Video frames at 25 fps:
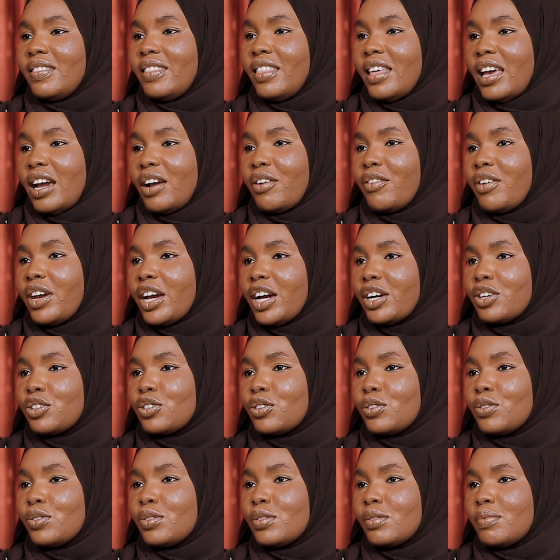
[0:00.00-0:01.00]
their
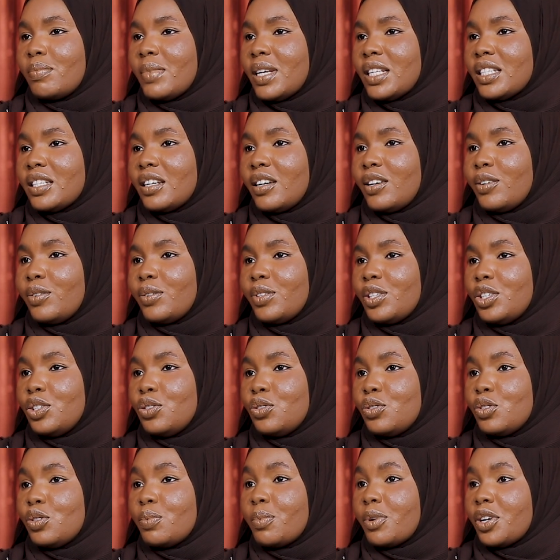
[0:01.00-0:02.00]
reaction to mental health
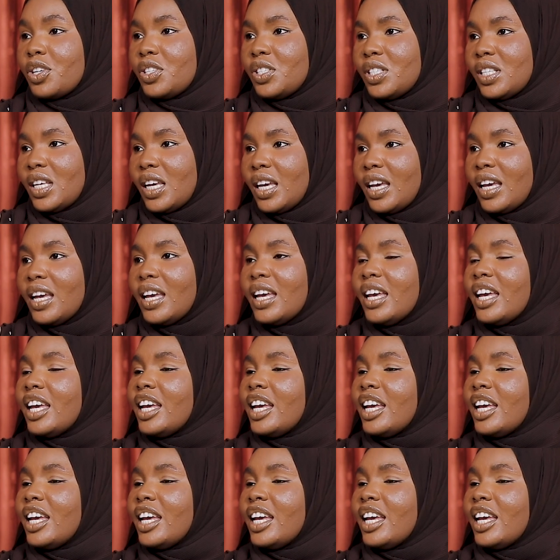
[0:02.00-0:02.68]
issues per se.